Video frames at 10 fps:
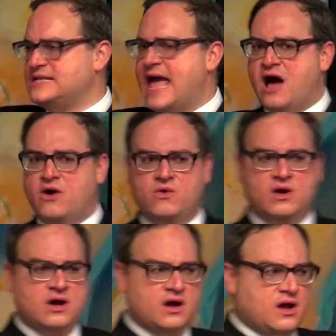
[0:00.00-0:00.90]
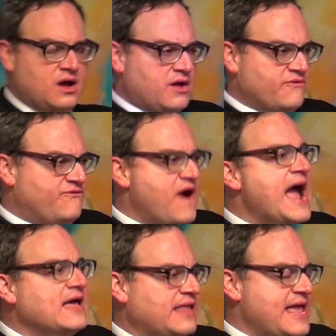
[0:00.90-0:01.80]
now
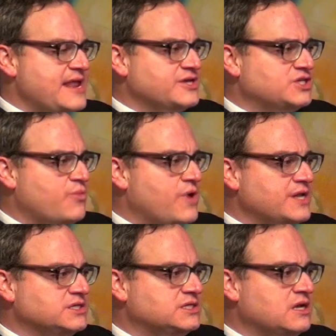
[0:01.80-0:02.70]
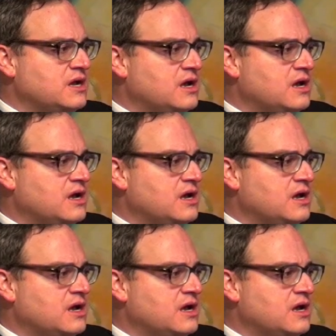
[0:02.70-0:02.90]
violating someone's